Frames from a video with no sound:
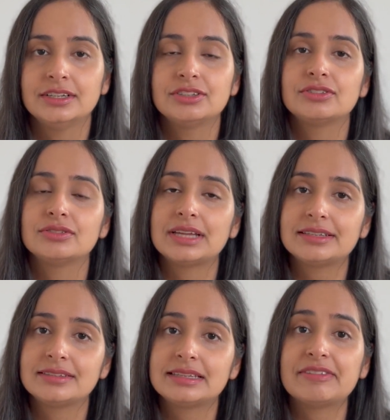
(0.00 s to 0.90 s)
So
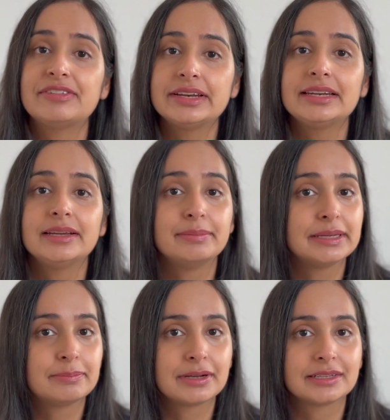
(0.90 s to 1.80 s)
that's definitely a
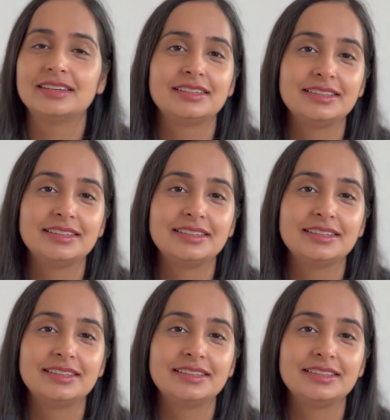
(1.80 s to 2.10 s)
big plus.